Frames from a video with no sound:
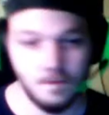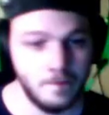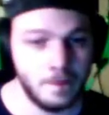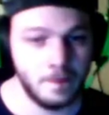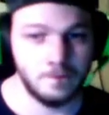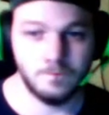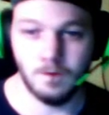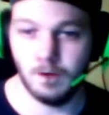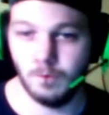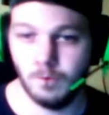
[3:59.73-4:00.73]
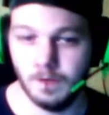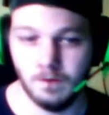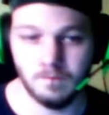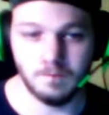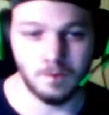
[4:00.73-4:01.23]
for a quick
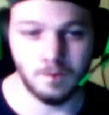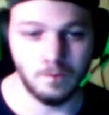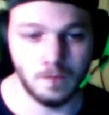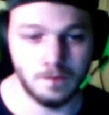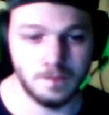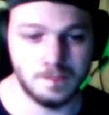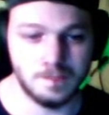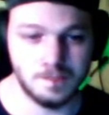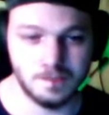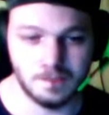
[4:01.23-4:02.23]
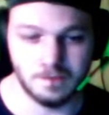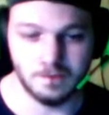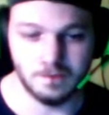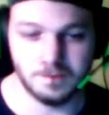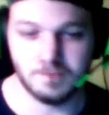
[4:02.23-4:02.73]
overview, and this is a
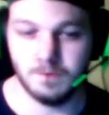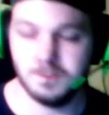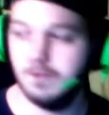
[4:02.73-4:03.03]
detailed description of